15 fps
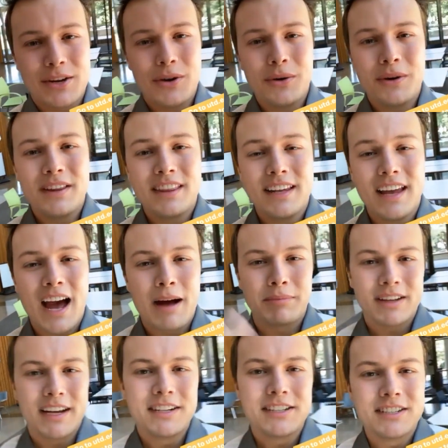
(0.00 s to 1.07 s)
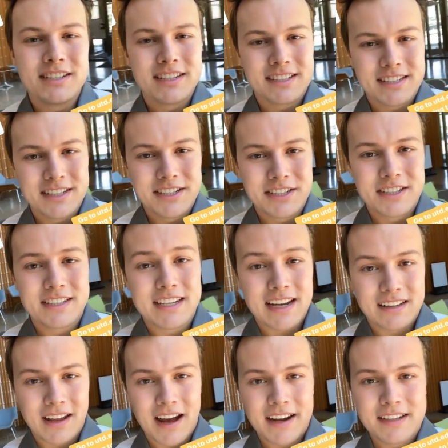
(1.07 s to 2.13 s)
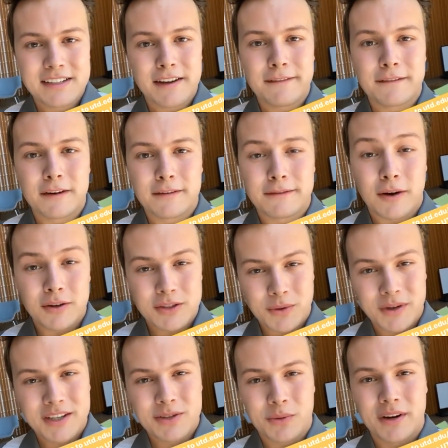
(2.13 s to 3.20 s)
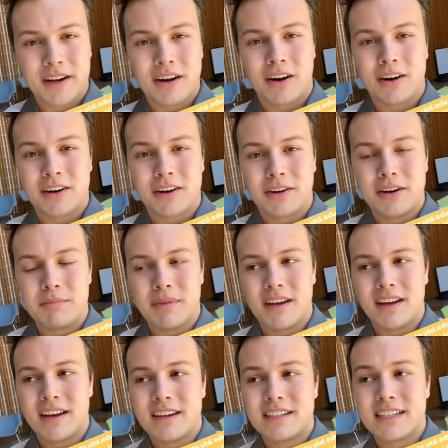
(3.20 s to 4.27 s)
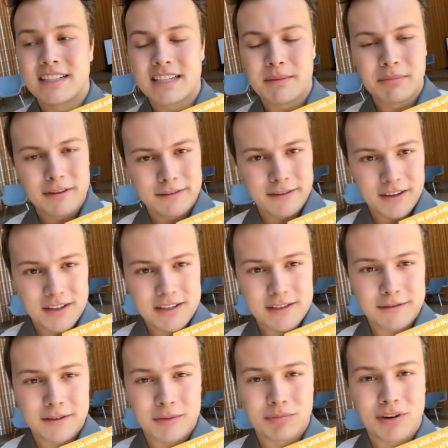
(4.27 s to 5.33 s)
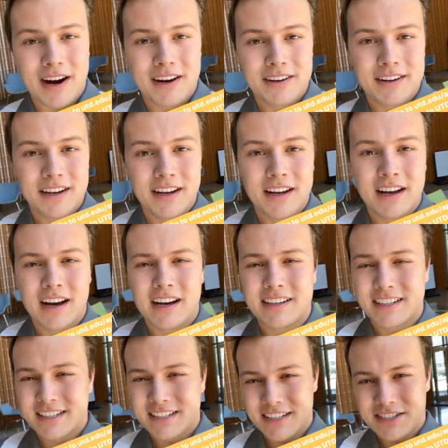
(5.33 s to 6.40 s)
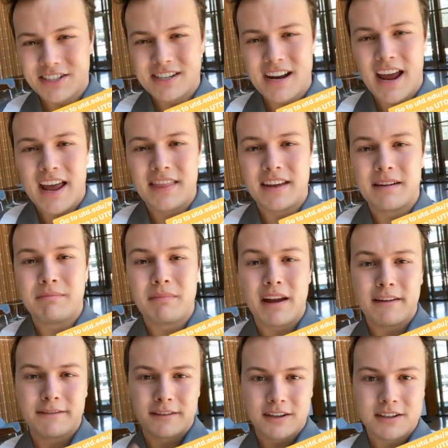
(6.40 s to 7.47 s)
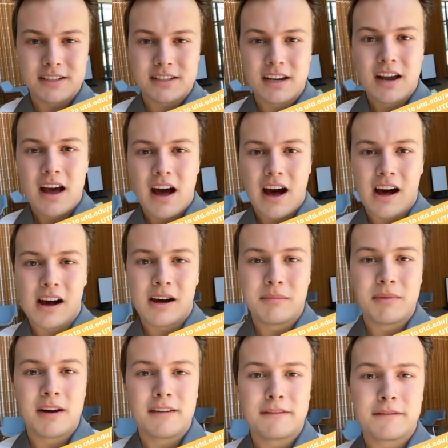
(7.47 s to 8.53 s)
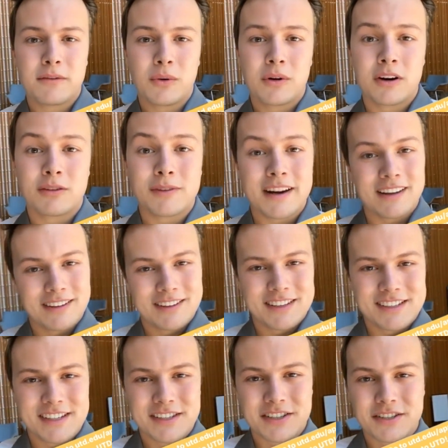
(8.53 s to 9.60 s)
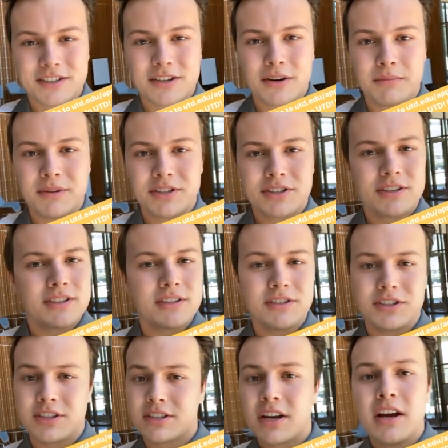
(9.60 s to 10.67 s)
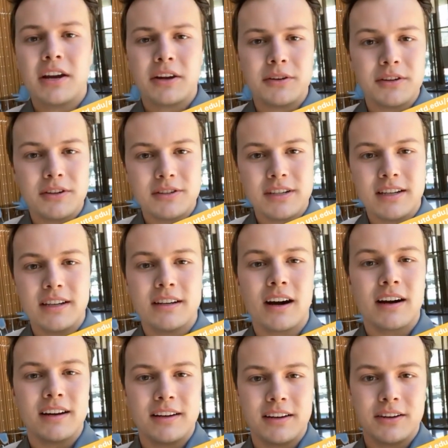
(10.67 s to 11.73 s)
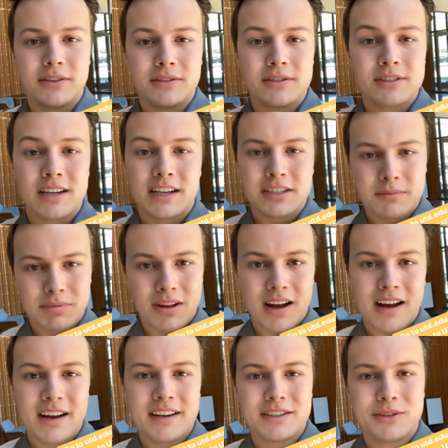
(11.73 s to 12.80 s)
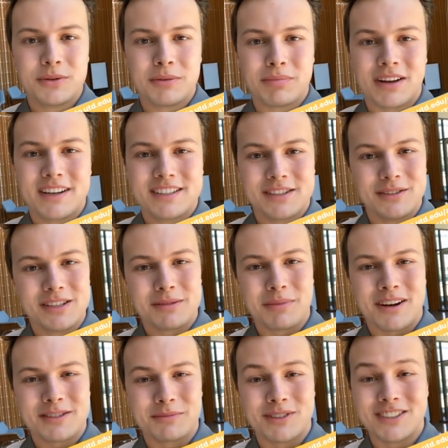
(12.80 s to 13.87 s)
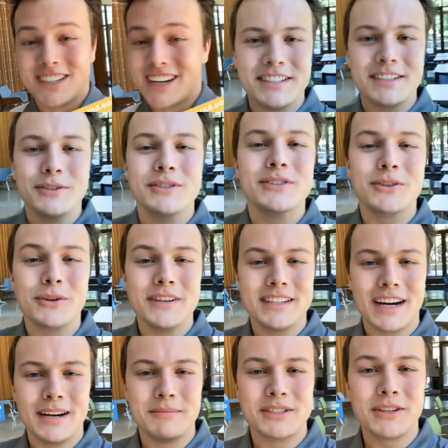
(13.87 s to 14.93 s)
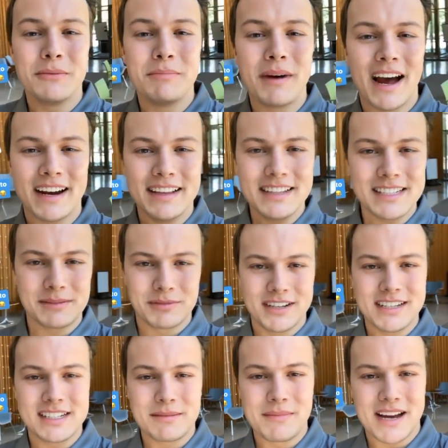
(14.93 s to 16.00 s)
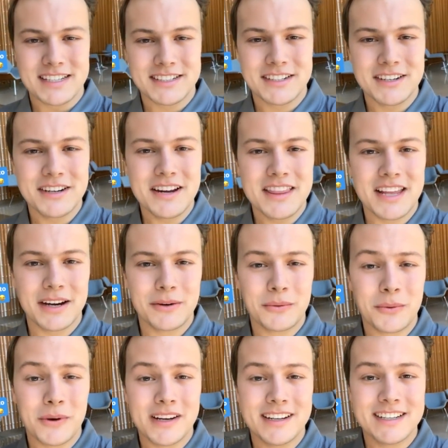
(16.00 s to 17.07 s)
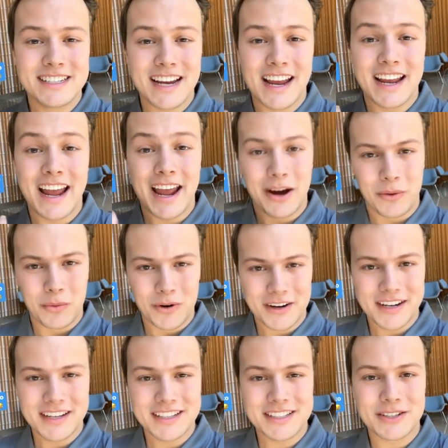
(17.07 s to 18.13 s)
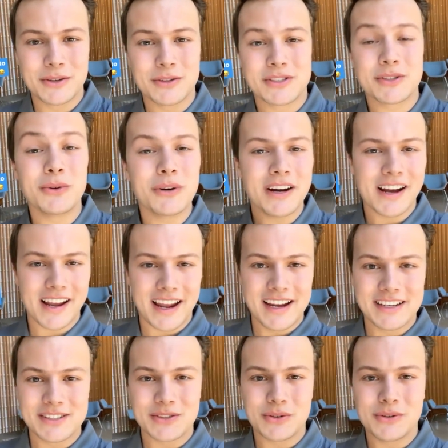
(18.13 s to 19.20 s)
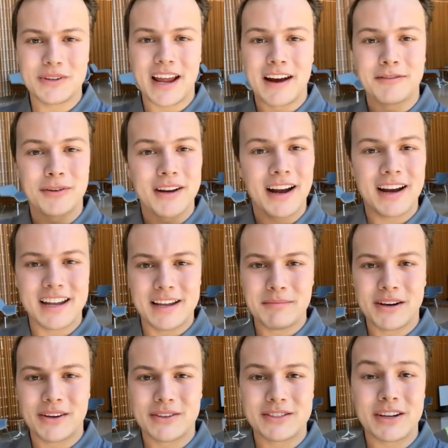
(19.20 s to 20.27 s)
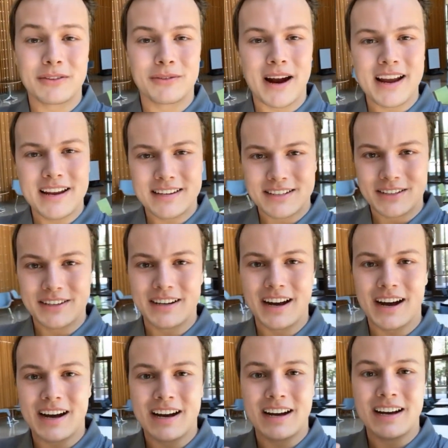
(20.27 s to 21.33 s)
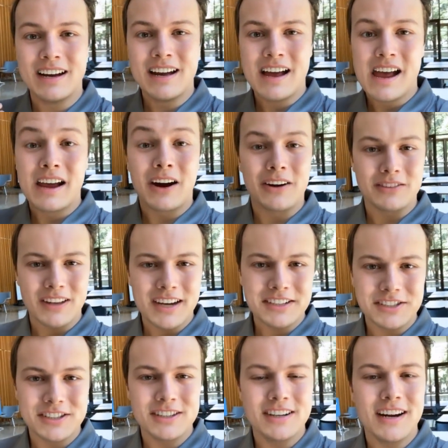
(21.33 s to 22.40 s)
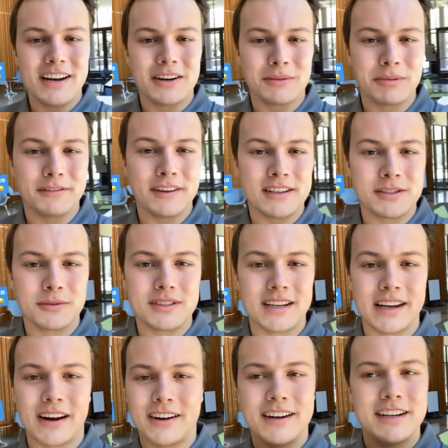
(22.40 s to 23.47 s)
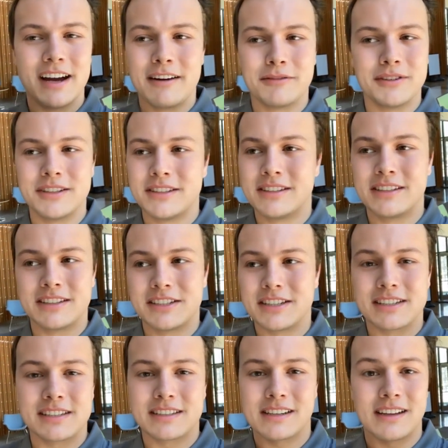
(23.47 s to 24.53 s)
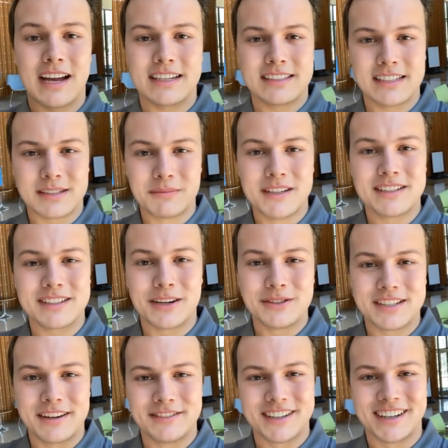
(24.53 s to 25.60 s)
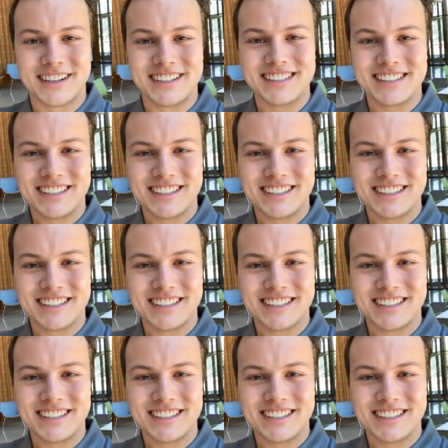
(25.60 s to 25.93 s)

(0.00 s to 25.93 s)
So the application decision deadlines for fall 2020 are going to be December 1st for priority uh, decision and then May 1st um, for regular decision. So be sure to just go to utd.edu slash apply to apply as soon as possible. Story time. So, back in the spring semester, there was a hail warning. So, school got canceled. Everyone got emails right during uh, our lecture, and our professor was like, All right, everyone, just class dismissed, go save your cars.